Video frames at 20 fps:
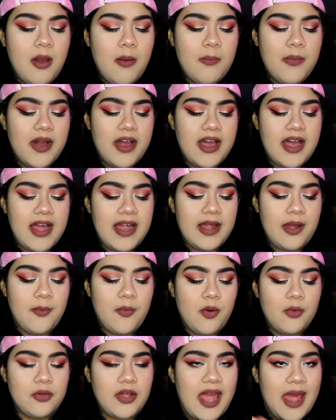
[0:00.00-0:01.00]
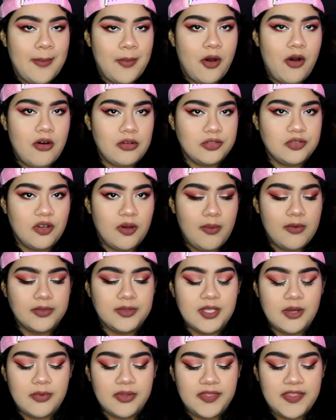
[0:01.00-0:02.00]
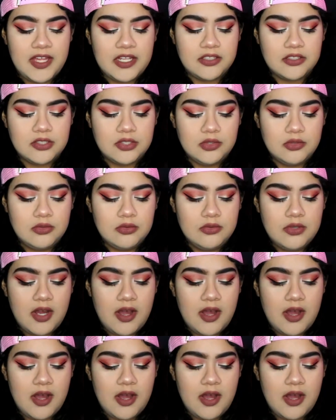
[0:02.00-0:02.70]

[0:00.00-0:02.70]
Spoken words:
but I'm also almost done with that too.